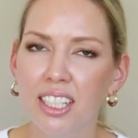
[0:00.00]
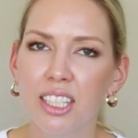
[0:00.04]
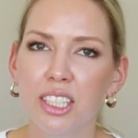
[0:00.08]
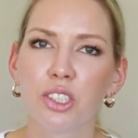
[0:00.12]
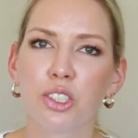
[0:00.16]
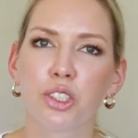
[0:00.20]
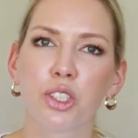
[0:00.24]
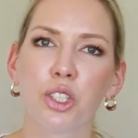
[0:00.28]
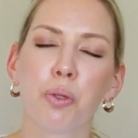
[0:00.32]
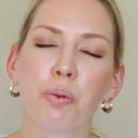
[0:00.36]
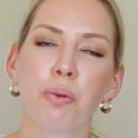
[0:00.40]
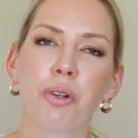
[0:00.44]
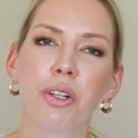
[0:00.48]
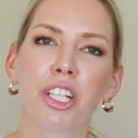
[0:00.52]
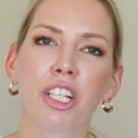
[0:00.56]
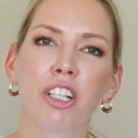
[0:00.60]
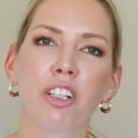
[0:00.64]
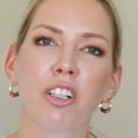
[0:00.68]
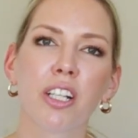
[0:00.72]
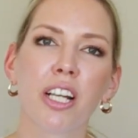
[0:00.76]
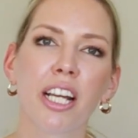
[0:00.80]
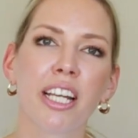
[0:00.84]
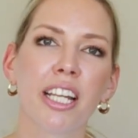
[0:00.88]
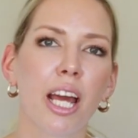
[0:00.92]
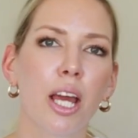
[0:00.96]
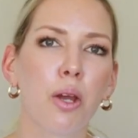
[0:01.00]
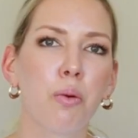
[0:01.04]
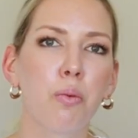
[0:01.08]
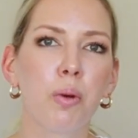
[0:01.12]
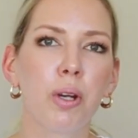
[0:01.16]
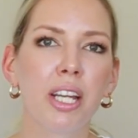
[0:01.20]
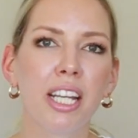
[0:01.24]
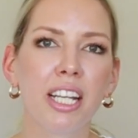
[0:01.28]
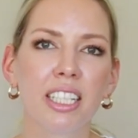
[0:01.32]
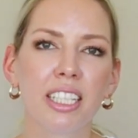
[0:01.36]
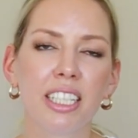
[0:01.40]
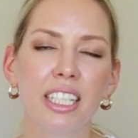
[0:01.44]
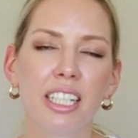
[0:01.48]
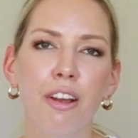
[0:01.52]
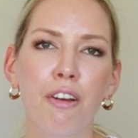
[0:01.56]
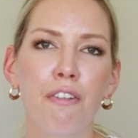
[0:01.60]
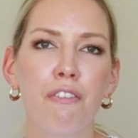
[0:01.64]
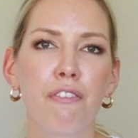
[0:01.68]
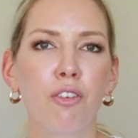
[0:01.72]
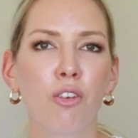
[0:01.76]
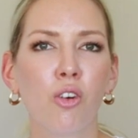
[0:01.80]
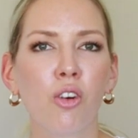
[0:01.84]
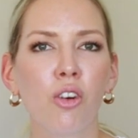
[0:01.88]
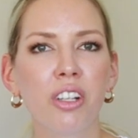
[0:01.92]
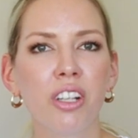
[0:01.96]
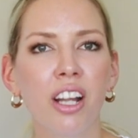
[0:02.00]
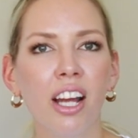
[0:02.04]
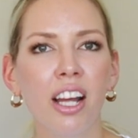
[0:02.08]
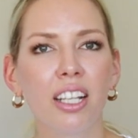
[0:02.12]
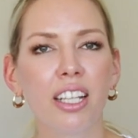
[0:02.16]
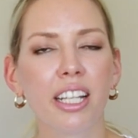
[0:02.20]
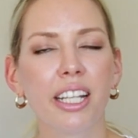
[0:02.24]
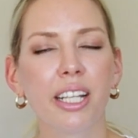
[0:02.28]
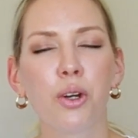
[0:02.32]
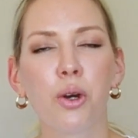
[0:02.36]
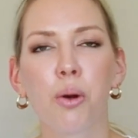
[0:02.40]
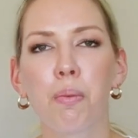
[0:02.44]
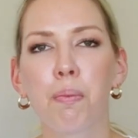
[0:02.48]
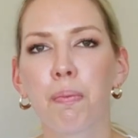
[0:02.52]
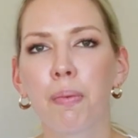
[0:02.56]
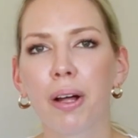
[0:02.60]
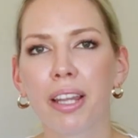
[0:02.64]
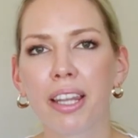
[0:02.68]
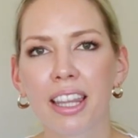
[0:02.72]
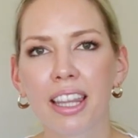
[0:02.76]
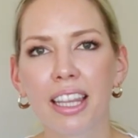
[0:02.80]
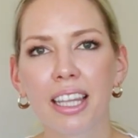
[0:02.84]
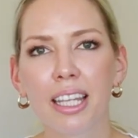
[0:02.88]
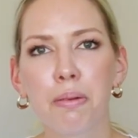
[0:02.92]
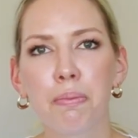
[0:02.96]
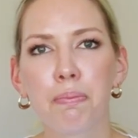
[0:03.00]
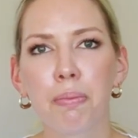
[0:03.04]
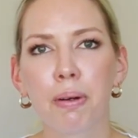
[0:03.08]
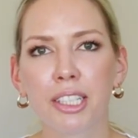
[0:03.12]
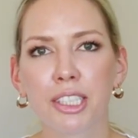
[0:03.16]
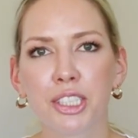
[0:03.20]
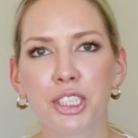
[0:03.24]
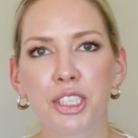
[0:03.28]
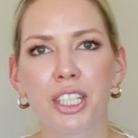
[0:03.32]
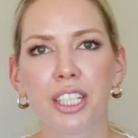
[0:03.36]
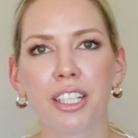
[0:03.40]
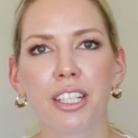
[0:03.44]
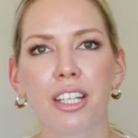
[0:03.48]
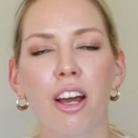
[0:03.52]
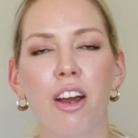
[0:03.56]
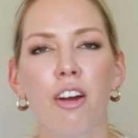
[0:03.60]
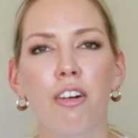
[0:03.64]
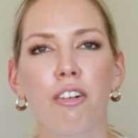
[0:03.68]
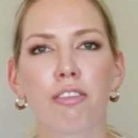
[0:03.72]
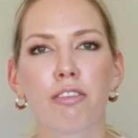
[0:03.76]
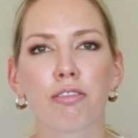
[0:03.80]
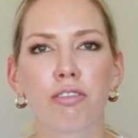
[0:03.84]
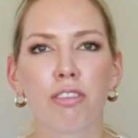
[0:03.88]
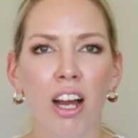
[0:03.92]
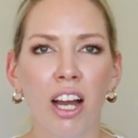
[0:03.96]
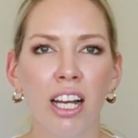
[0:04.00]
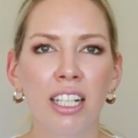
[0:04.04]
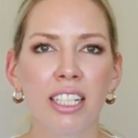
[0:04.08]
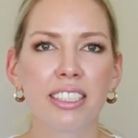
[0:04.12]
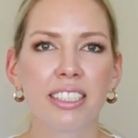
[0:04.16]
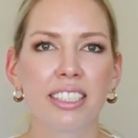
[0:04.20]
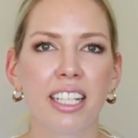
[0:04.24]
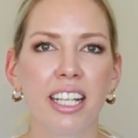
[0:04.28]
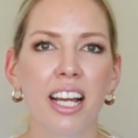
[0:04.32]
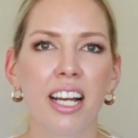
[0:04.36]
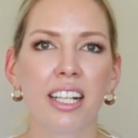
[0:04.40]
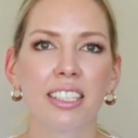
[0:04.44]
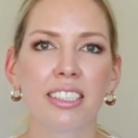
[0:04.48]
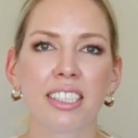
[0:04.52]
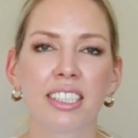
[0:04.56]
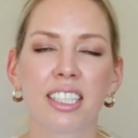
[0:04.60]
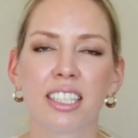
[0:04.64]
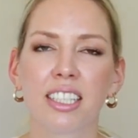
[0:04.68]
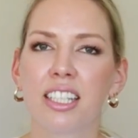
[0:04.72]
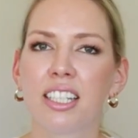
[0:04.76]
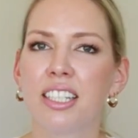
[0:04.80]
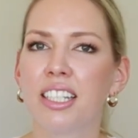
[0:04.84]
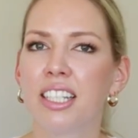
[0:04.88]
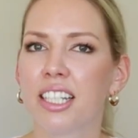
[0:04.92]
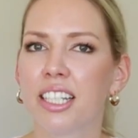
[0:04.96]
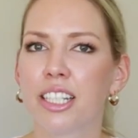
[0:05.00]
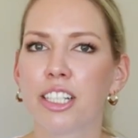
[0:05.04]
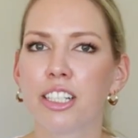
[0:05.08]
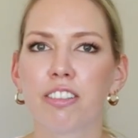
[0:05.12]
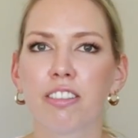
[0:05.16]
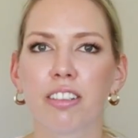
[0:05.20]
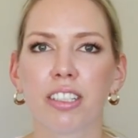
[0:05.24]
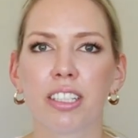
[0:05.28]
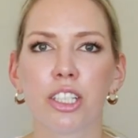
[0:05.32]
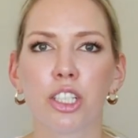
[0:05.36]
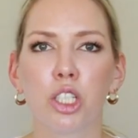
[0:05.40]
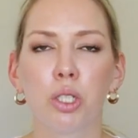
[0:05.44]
So you want to create a weekly, fortnightly or monthly budget right down to the nitty-gritty.